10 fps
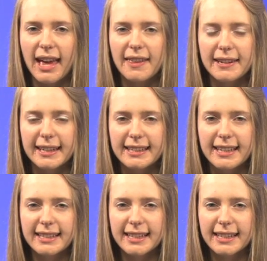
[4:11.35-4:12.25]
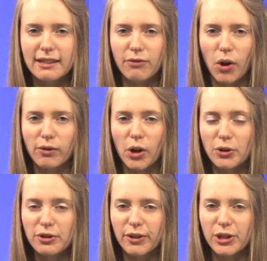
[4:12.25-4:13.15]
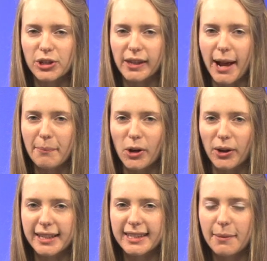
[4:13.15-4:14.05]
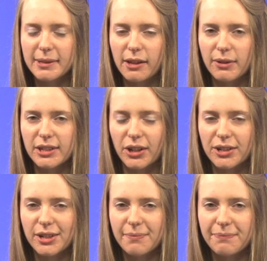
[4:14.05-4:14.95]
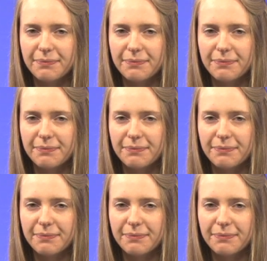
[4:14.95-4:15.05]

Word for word: The technique didn't involve controversial embryonic stem cell research.